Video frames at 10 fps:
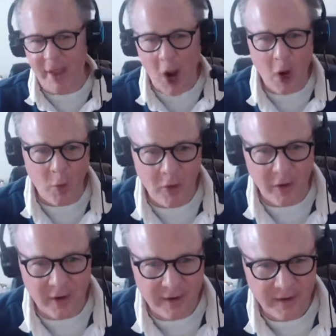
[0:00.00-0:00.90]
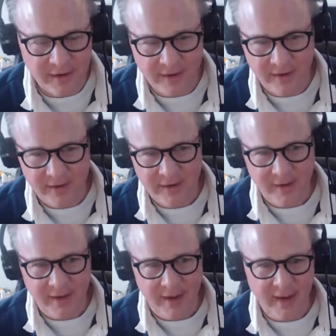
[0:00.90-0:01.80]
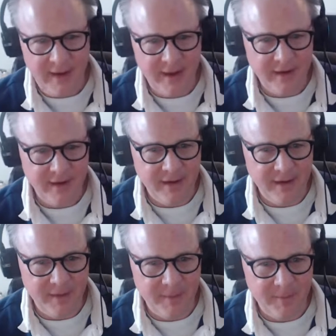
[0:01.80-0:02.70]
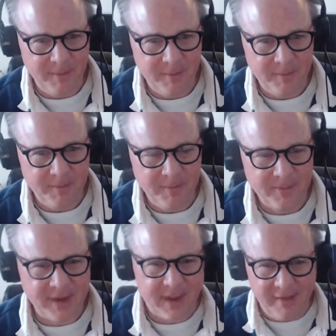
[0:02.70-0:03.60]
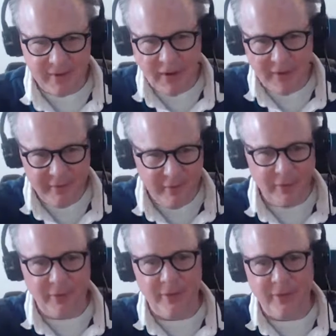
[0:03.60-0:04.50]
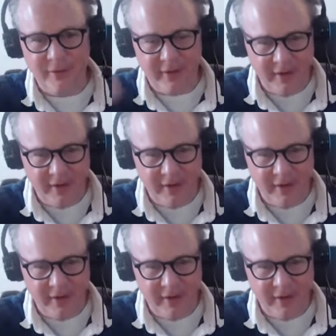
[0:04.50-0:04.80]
the artwork, and I have it all in folders.